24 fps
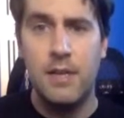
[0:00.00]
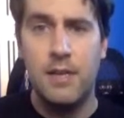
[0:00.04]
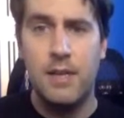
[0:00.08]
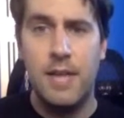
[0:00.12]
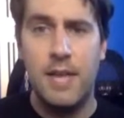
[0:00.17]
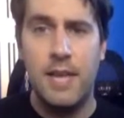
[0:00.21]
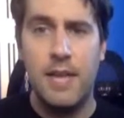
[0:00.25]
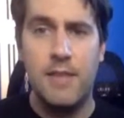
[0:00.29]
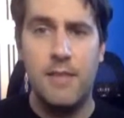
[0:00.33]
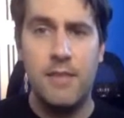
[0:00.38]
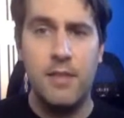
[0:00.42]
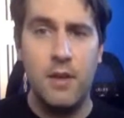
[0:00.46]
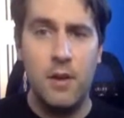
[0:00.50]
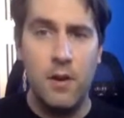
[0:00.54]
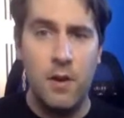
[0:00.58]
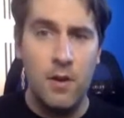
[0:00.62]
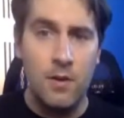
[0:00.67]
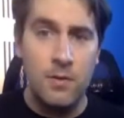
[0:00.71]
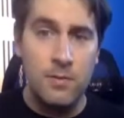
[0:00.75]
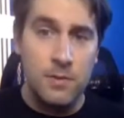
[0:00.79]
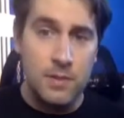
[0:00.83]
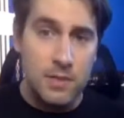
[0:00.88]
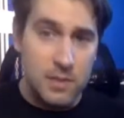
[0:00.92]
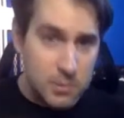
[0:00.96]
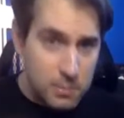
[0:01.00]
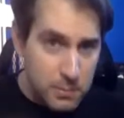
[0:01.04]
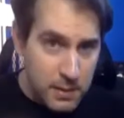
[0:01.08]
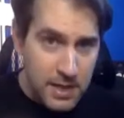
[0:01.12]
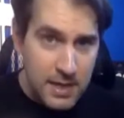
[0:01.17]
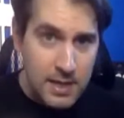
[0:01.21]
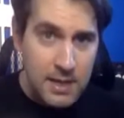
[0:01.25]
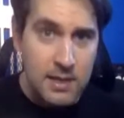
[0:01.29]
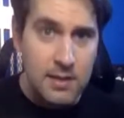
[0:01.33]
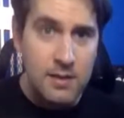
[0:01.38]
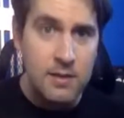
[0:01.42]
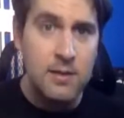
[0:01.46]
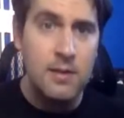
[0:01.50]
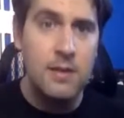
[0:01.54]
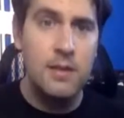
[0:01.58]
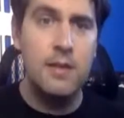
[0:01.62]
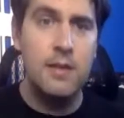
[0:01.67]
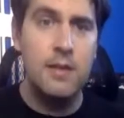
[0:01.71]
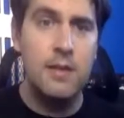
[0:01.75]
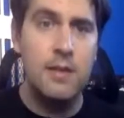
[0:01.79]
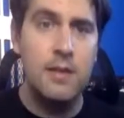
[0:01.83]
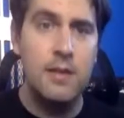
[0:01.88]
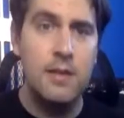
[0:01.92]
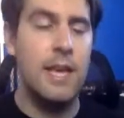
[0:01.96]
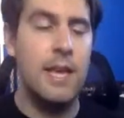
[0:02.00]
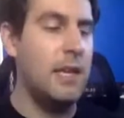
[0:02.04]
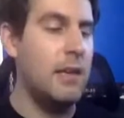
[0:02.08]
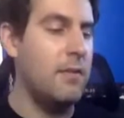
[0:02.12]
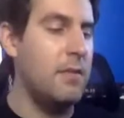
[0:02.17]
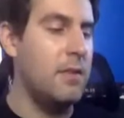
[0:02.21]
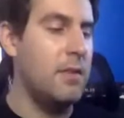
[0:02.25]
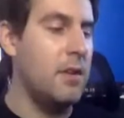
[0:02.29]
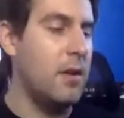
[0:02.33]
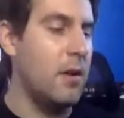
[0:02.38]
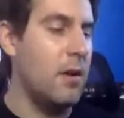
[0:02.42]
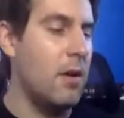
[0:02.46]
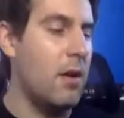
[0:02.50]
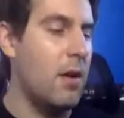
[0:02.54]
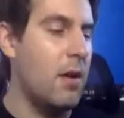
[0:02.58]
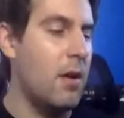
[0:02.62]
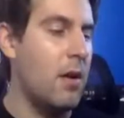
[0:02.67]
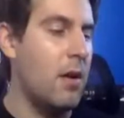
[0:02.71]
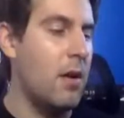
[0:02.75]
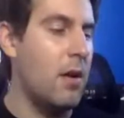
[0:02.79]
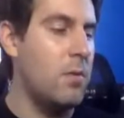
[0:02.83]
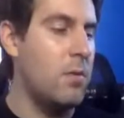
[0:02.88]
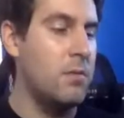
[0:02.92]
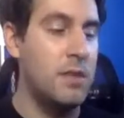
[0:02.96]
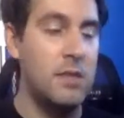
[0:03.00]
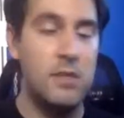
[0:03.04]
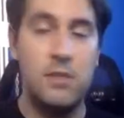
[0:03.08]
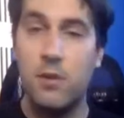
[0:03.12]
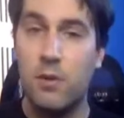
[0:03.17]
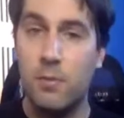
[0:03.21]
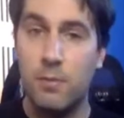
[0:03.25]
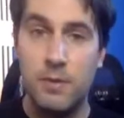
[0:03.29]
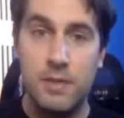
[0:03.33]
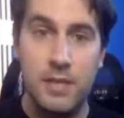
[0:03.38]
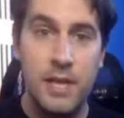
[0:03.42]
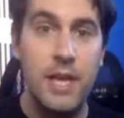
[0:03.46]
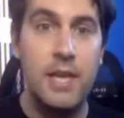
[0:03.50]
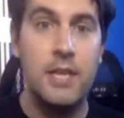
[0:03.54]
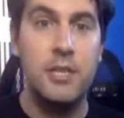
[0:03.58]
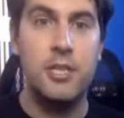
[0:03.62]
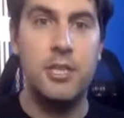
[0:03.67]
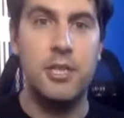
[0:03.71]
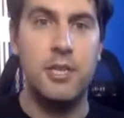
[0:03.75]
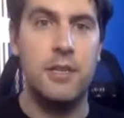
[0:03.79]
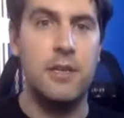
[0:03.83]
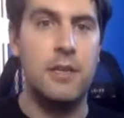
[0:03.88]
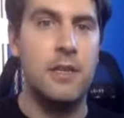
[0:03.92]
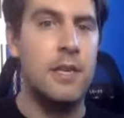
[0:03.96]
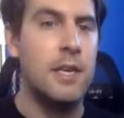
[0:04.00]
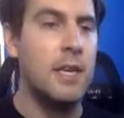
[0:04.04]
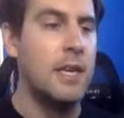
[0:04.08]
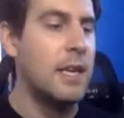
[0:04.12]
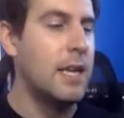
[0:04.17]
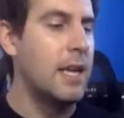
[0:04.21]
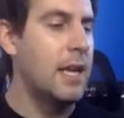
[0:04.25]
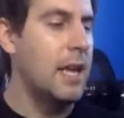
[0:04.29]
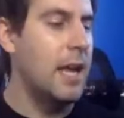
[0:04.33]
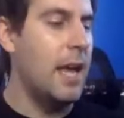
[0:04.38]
They give it their own spin. They give it their own interpretation.